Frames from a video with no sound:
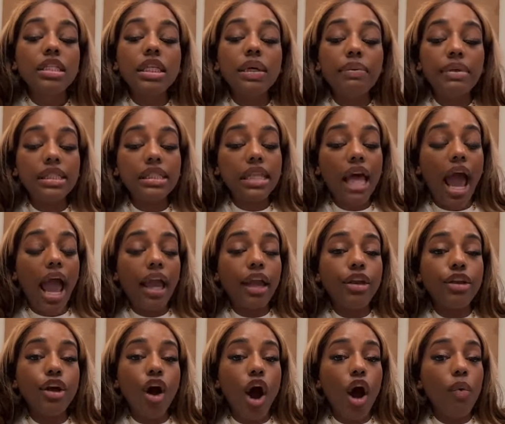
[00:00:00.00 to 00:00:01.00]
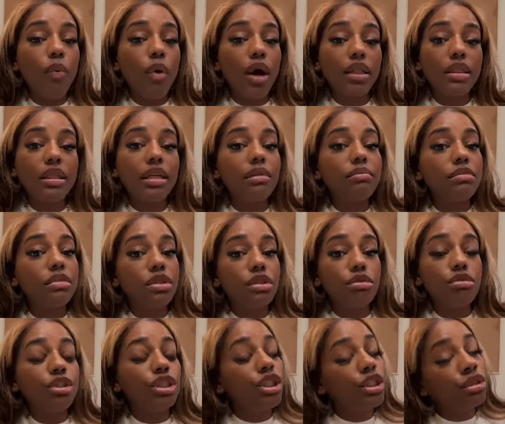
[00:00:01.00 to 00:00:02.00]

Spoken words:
So it's like y'all want them to